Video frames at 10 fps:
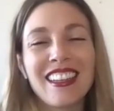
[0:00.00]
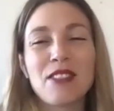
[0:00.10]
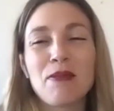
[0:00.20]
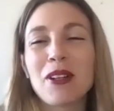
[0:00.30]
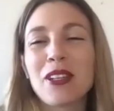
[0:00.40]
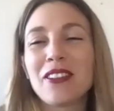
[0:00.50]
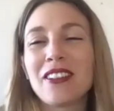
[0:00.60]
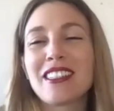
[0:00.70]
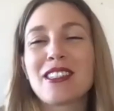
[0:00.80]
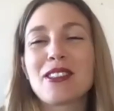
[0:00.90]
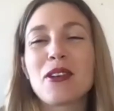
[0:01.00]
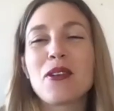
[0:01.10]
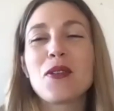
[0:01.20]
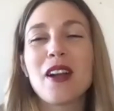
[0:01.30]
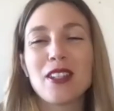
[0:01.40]
Because Mercury is
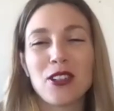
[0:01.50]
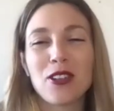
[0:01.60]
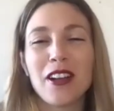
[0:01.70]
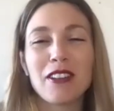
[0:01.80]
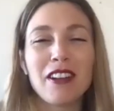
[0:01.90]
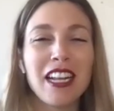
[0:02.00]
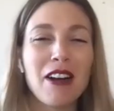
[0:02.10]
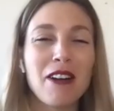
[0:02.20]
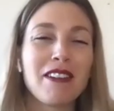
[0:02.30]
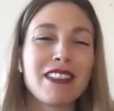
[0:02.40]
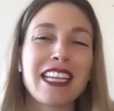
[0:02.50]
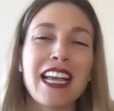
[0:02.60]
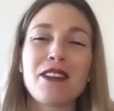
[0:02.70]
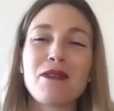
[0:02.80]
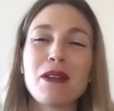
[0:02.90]
so retrograde right now. And I was like,
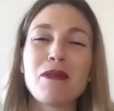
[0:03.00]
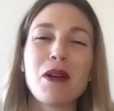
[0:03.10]
how do we